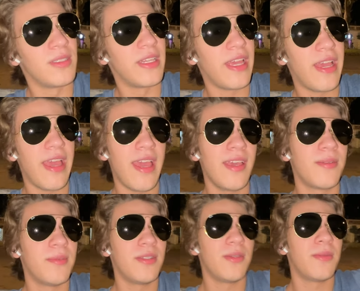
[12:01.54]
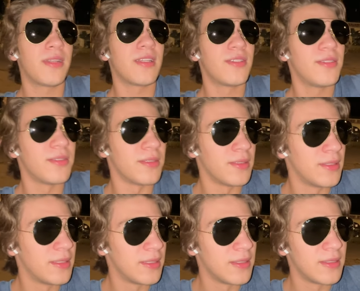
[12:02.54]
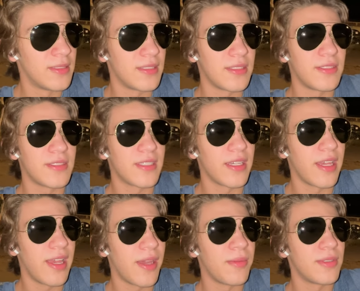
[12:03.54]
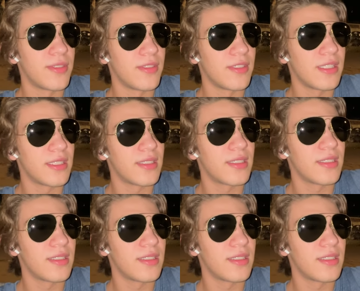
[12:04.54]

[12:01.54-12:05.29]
they ask, hey, what do you want to do? And you say, hey, I want to do this.